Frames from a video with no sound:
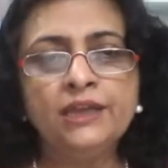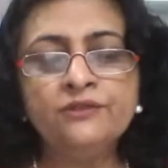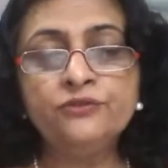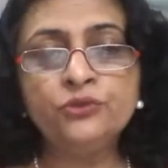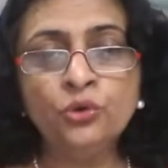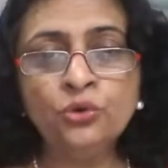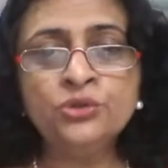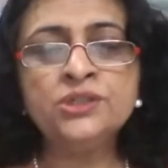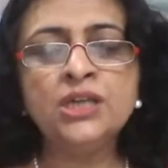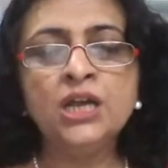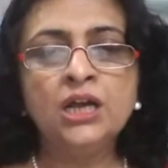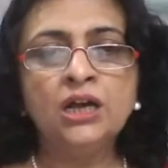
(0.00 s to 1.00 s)
If
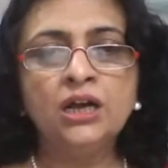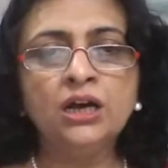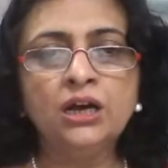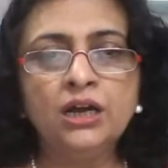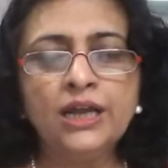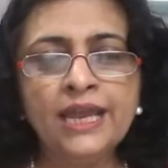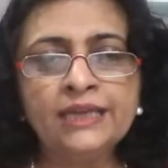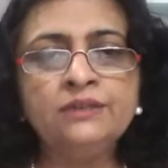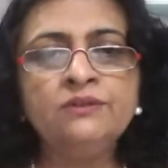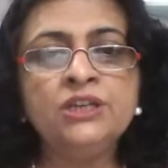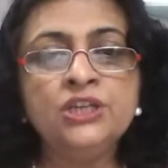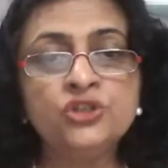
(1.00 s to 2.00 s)
those
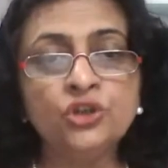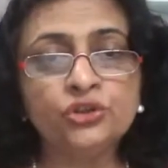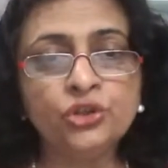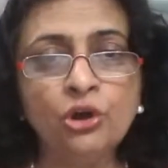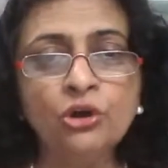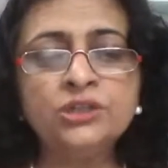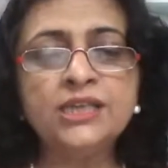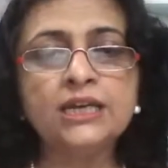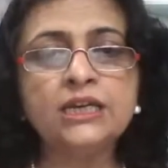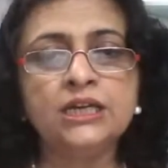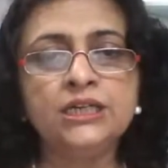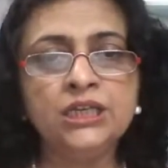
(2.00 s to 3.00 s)
activities or thoughts
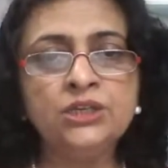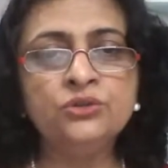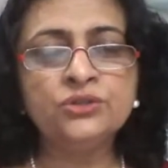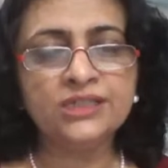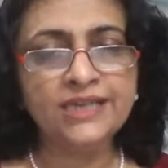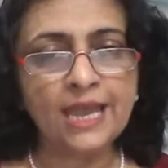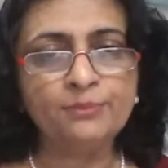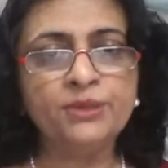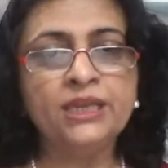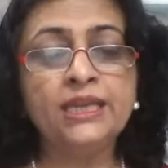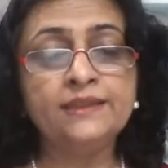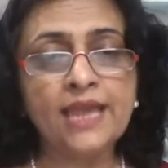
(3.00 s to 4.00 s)
are continuously
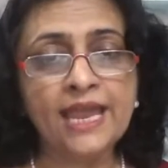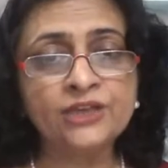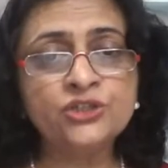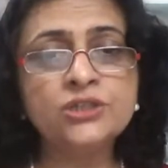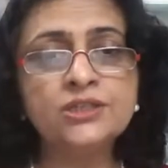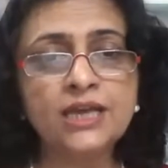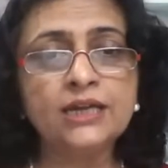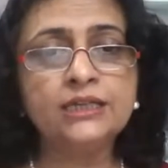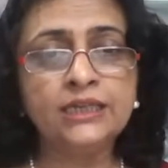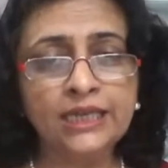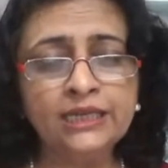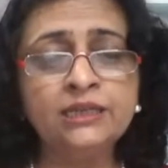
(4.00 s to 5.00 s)
happening and the actions are
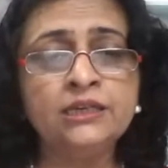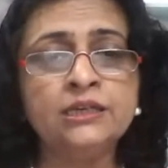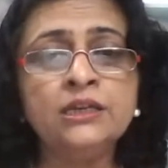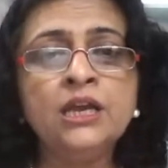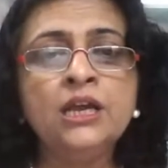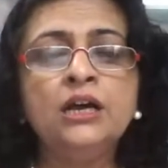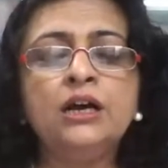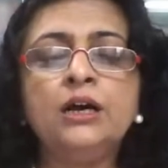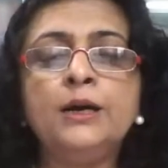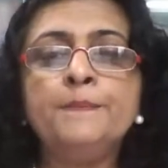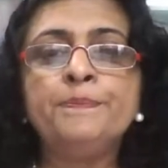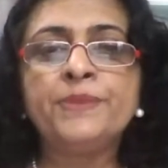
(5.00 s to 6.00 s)
taken
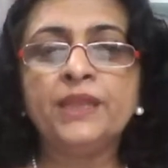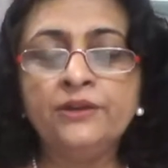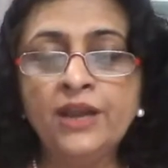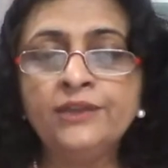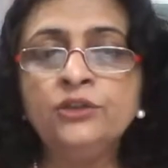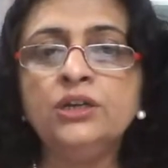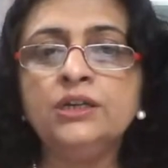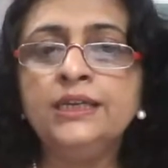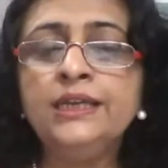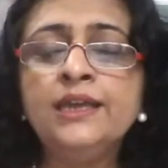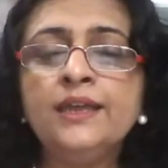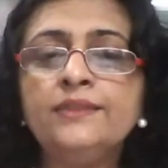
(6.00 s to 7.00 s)

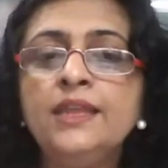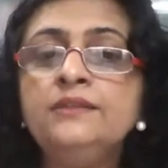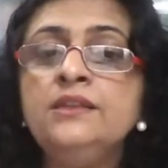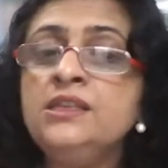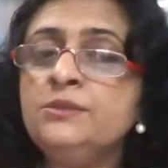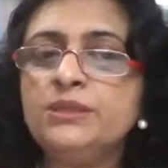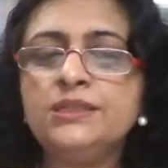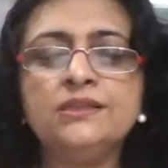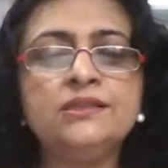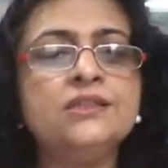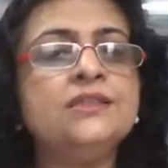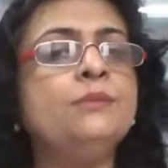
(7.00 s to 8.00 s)
regularly, then these
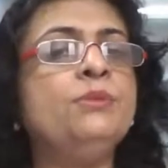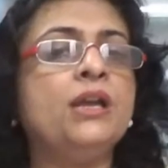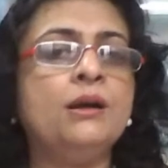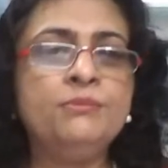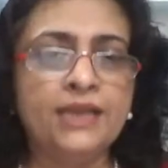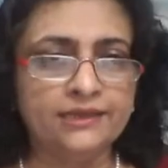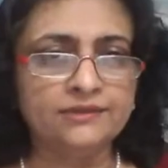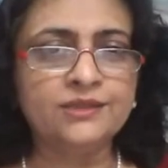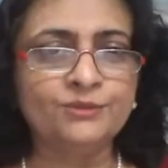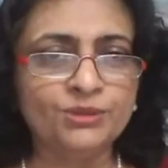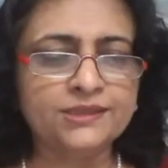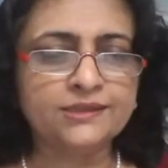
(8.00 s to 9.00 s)
businesses, they become
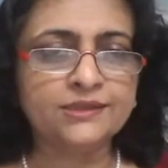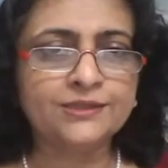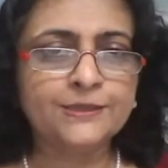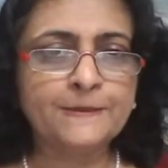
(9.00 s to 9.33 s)
legacy business.